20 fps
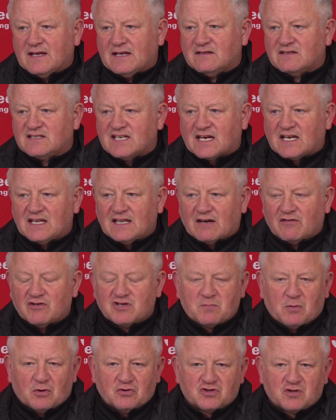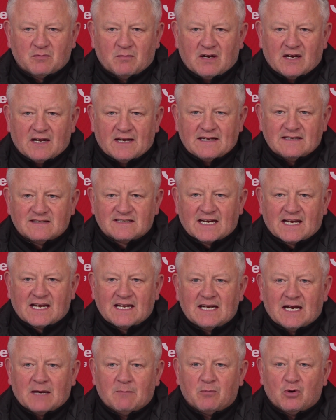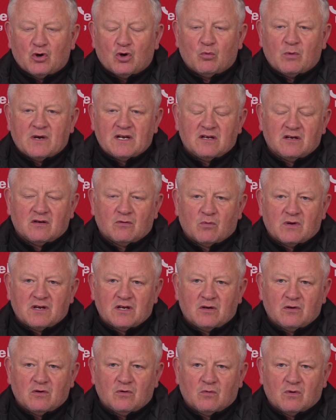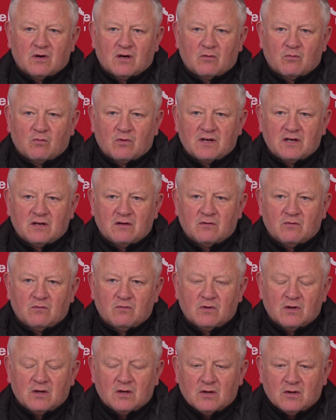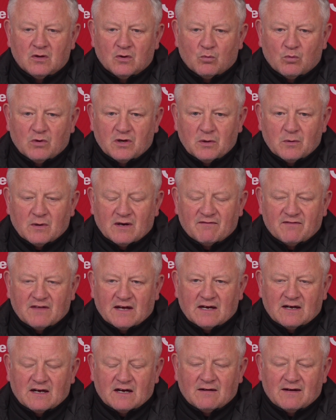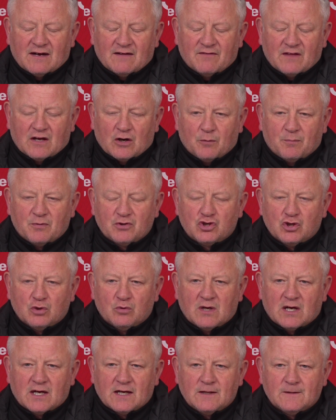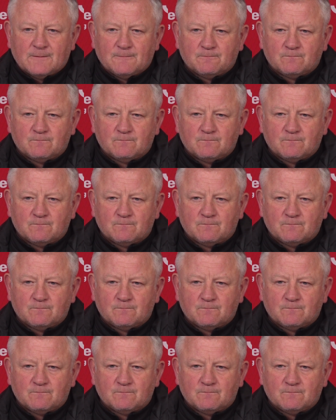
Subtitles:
then taking that responsibility and taking that ball when you have that opportunity.